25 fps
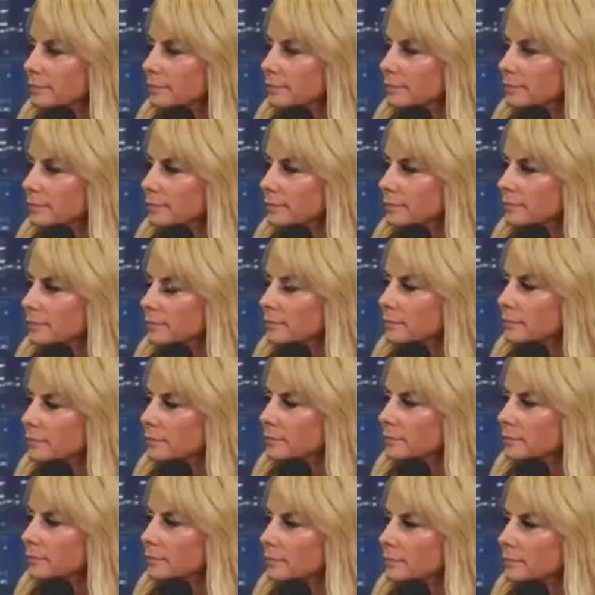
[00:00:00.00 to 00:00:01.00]

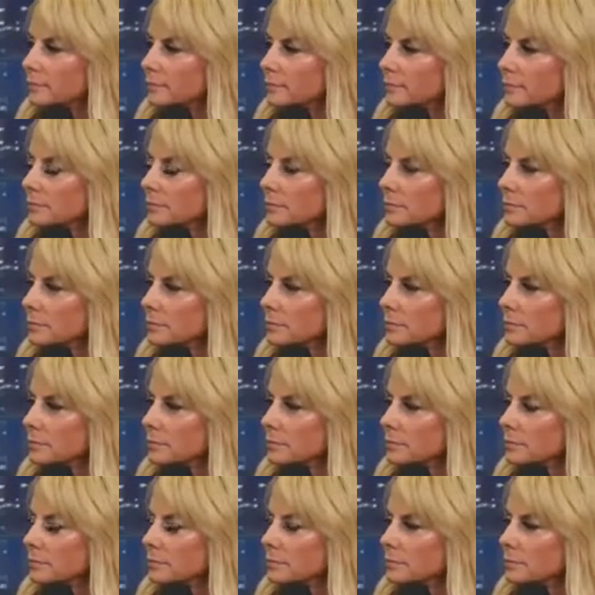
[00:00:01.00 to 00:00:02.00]

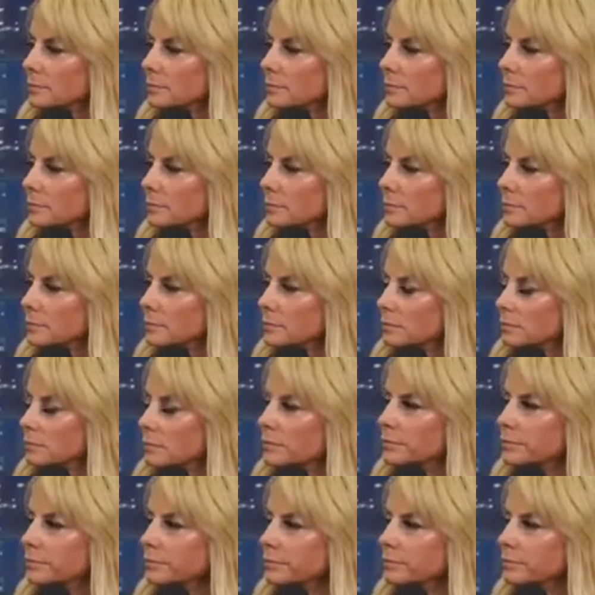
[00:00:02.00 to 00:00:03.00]

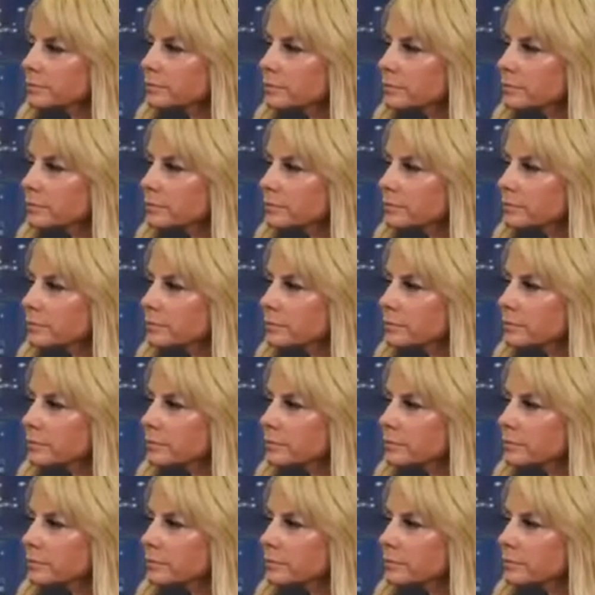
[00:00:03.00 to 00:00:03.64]
(silent)